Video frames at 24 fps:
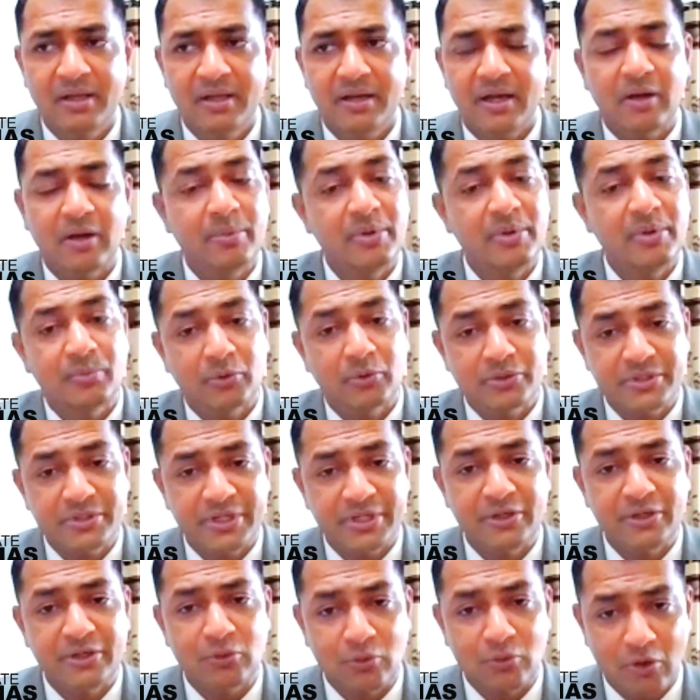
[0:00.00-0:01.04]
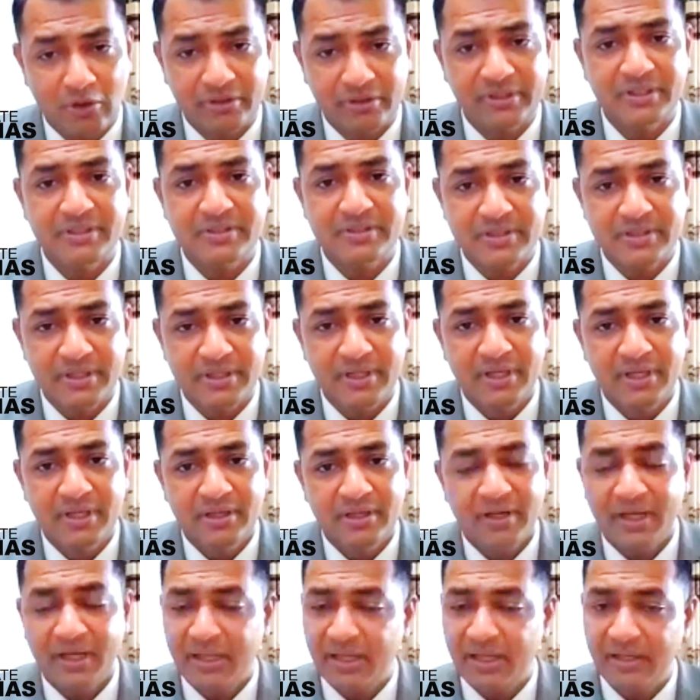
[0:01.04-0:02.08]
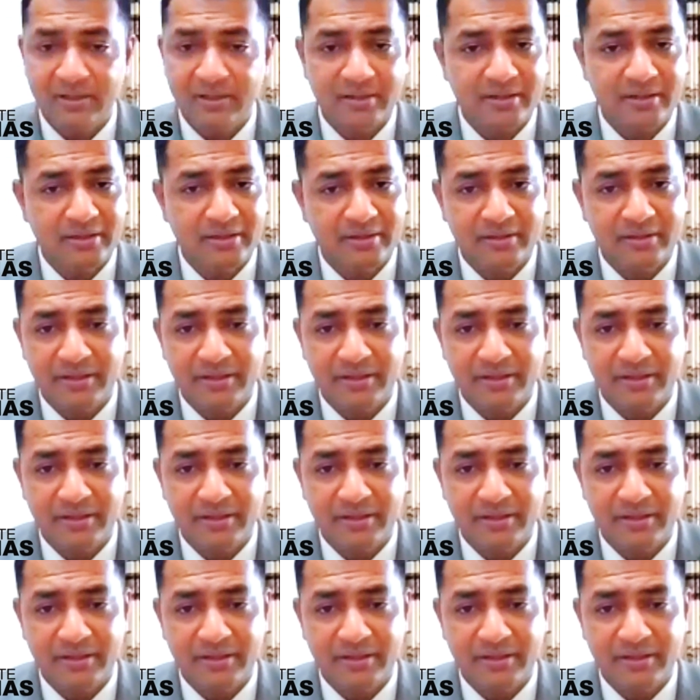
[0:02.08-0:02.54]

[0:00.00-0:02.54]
I've been posted into Northeast, again